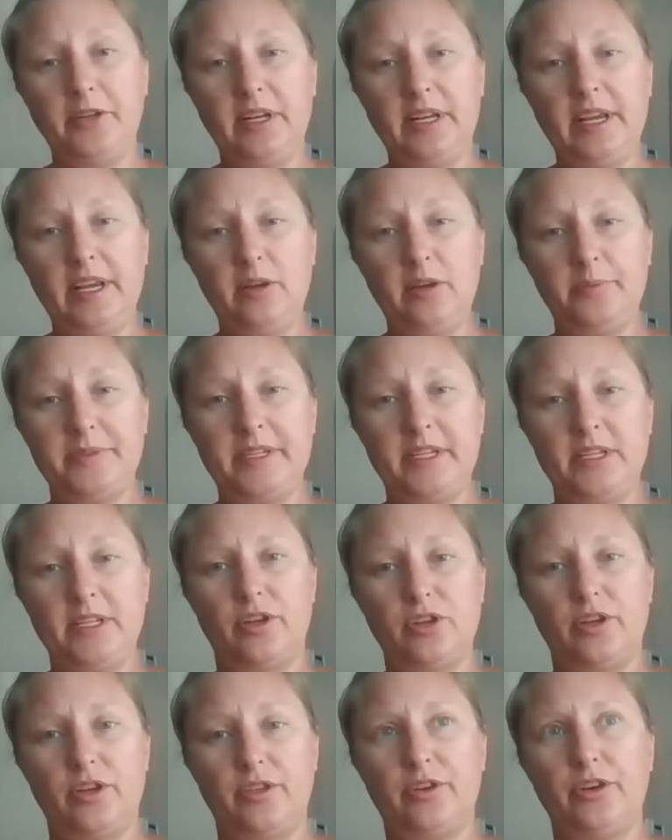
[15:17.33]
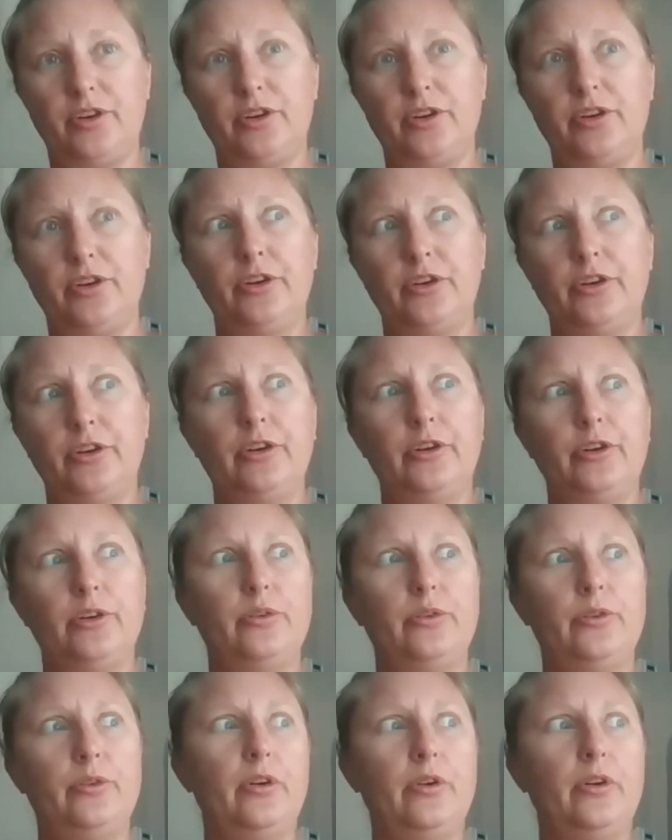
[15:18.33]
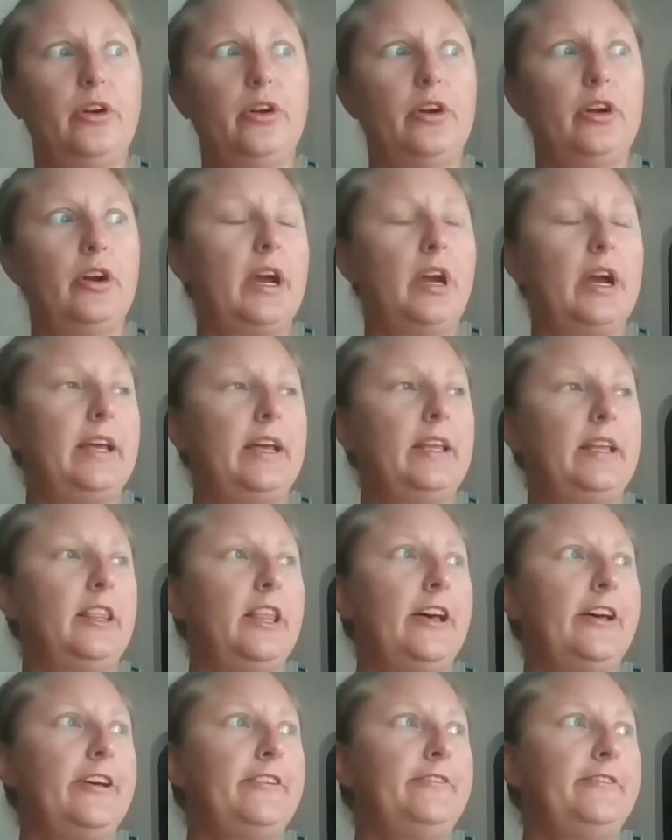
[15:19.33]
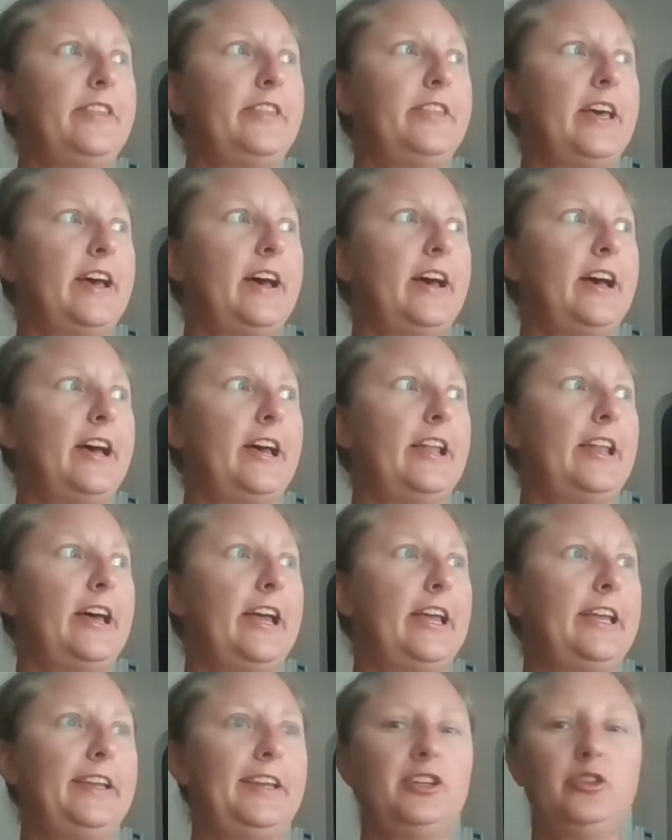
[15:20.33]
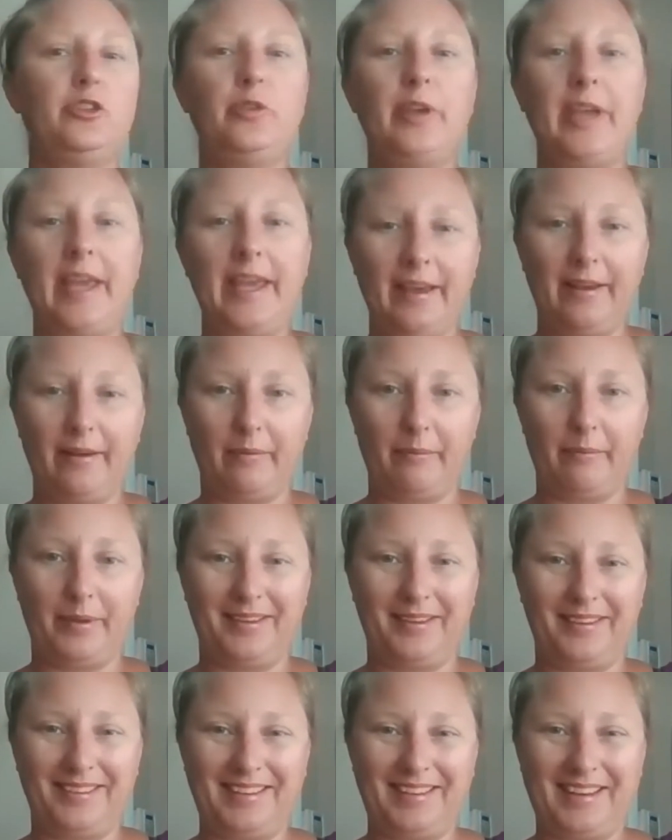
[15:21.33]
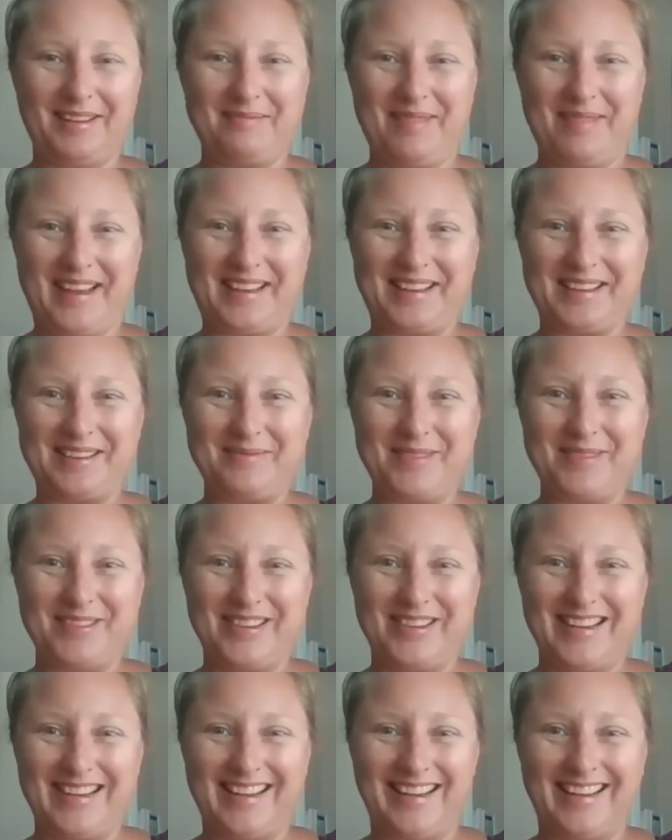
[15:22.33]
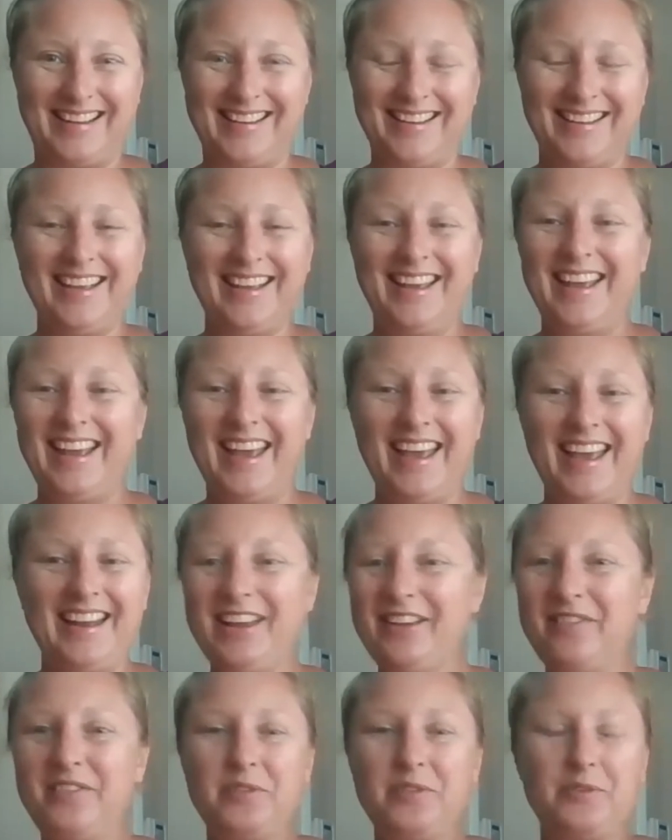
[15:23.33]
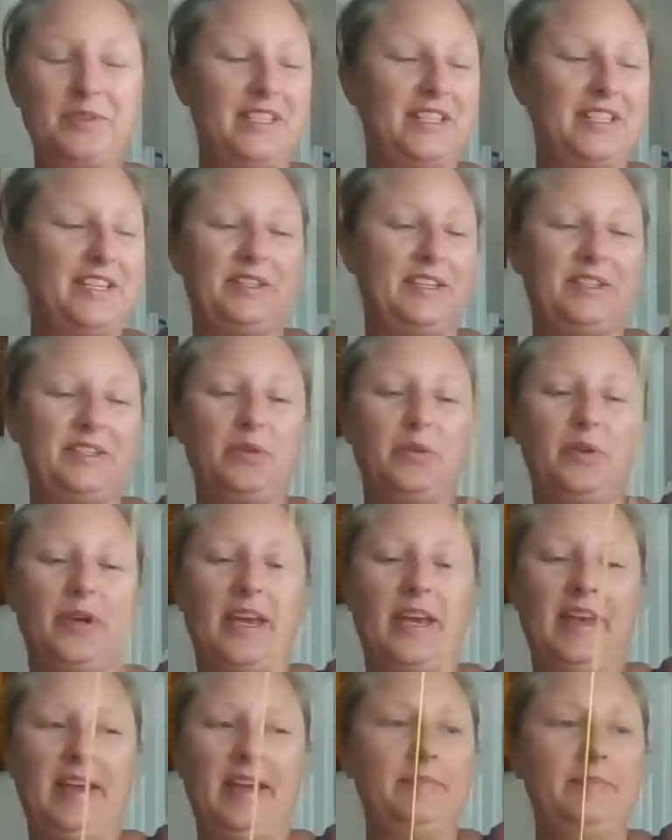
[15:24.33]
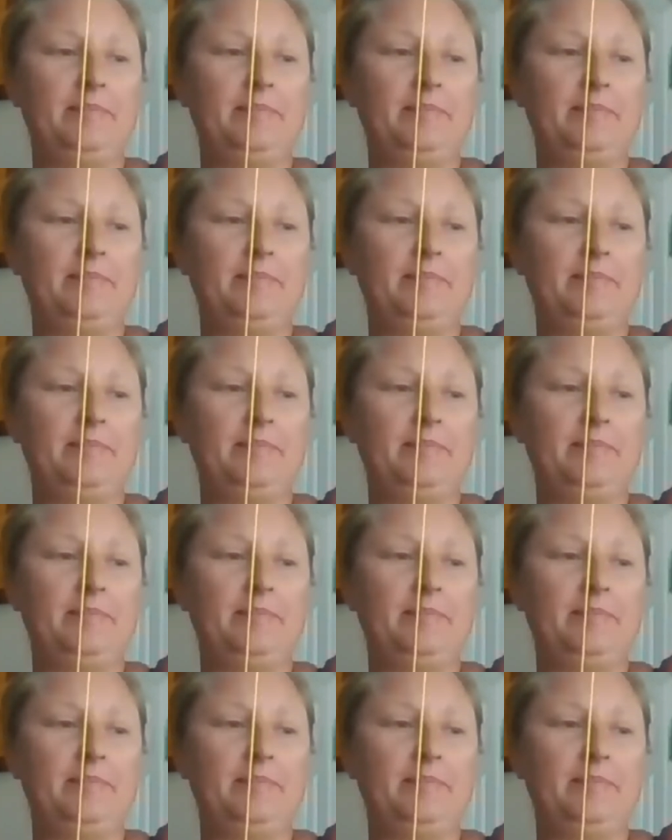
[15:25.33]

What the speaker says: helps each other. Or I love that I can do camp in my community. Any of those things, okay?